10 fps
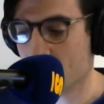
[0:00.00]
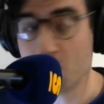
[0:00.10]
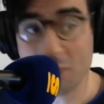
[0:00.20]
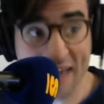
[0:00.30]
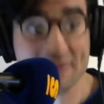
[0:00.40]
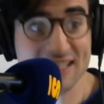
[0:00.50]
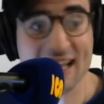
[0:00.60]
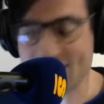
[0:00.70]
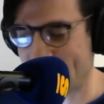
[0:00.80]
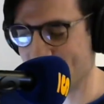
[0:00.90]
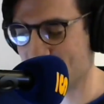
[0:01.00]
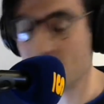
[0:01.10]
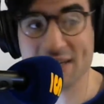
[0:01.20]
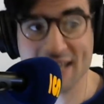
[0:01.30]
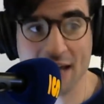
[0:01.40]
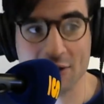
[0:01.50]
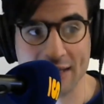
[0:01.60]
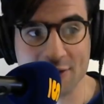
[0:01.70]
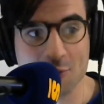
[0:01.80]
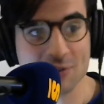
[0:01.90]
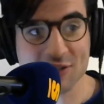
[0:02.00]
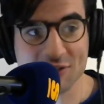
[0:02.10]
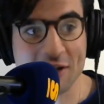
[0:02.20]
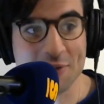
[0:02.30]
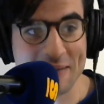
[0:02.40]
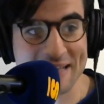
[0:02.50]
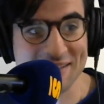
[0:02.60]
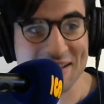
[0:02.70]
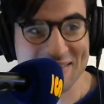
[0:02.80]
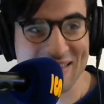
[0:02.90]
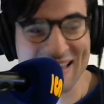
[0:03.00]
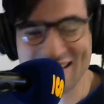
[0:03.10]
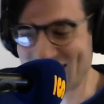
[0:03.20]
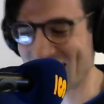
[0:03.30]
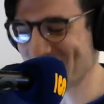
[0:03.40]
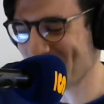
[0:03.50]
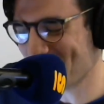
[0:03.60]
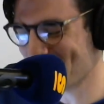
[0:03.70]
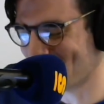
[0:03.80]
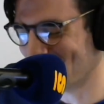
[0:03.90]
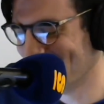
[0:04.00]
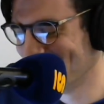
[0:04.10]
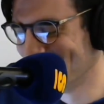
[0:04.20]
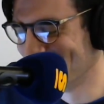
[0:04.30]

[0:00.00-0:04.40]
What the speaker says: But having said that, Jared Kelenic, who was the centerpiece that they sent over